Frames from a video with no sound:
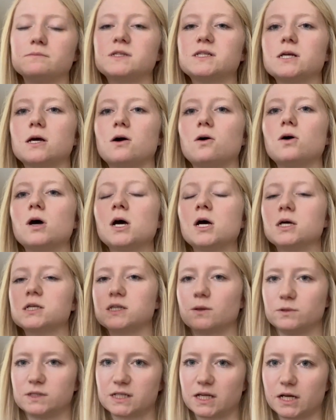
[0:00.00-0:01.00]
so
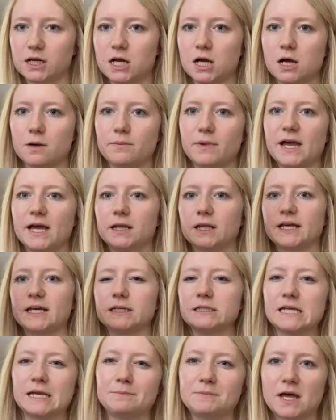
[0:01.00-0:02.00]
someone's gonna come and like
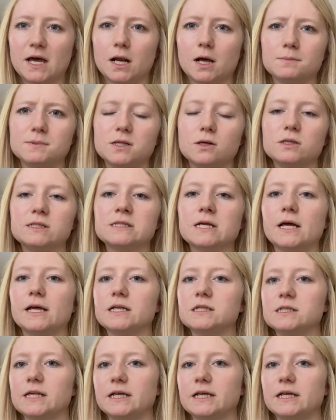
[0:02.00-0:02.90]
tape that up so it's not as